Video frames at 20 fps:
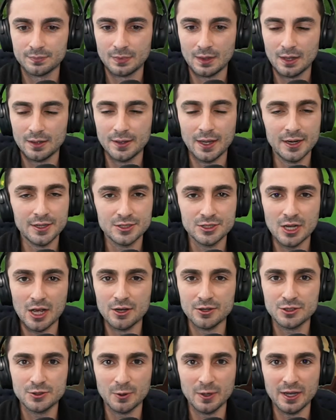That is so
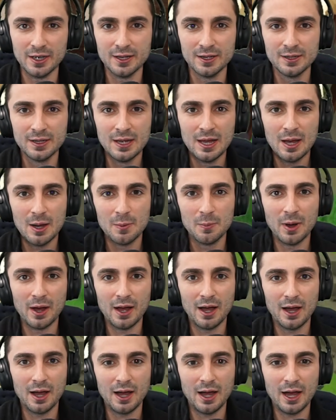sweet.
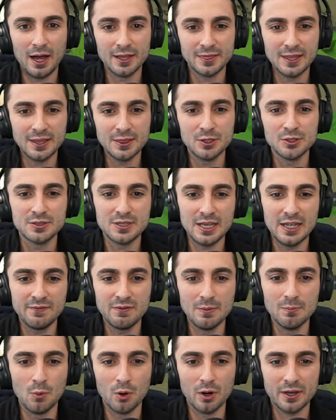But I think there's even
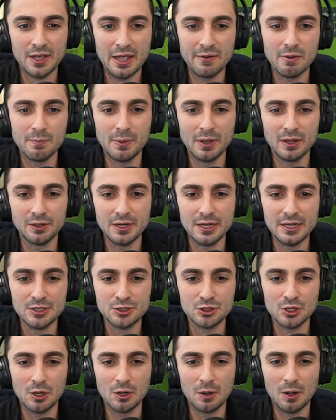more capabilities.
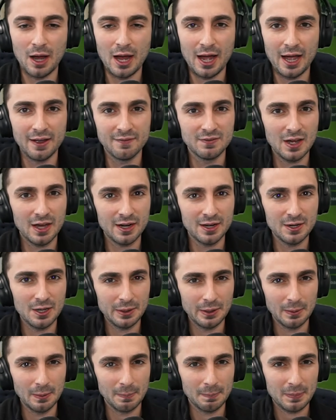So I've got
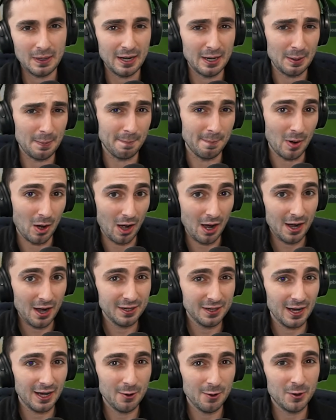another kind of mod
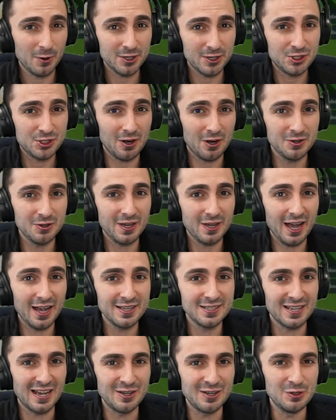I want to show you
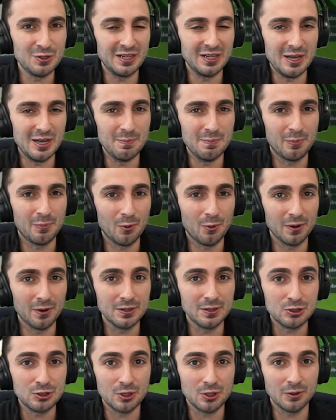guys, how you can
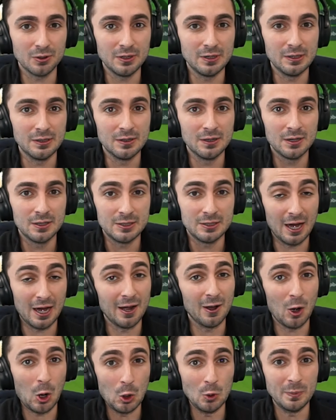import certain
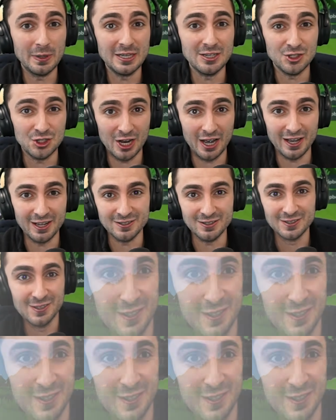.objs.